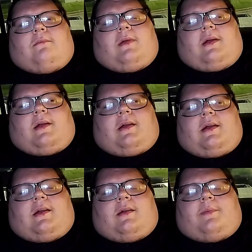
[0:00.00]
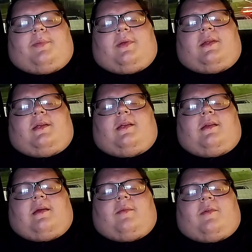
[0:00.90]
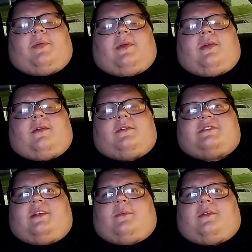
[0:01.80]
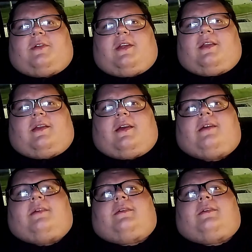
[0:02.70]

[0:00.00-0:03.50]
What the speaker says: Yeah, I completely understand what you're getting at.